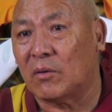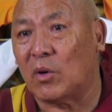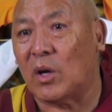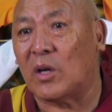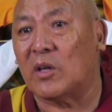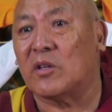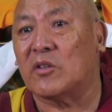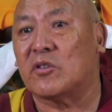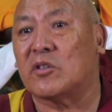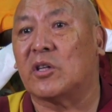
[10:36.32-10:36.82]
to
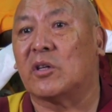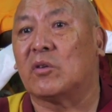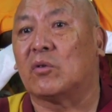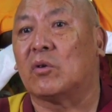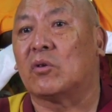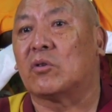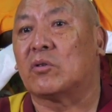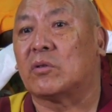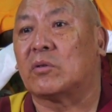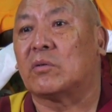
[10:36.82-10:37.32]
understand
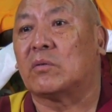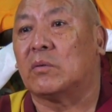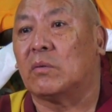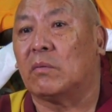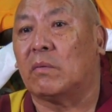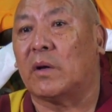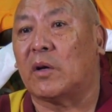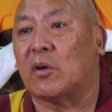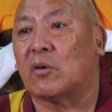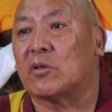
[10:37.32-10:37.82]
those
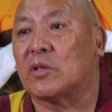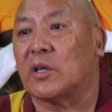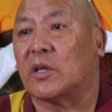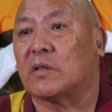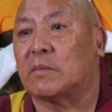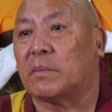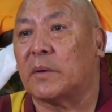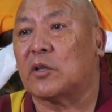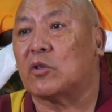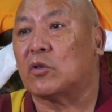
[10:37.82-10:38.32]
various
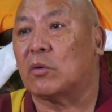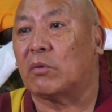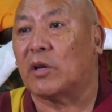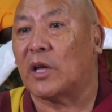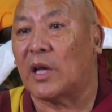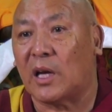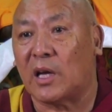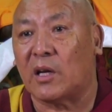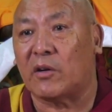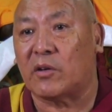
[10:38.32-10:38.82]
aspects of
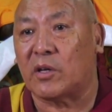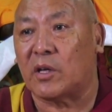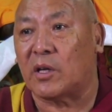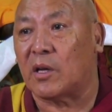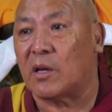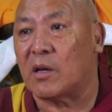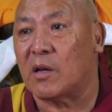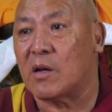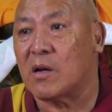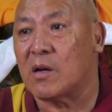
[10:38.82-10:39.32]

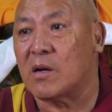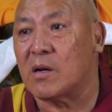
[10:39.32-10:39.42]
reality,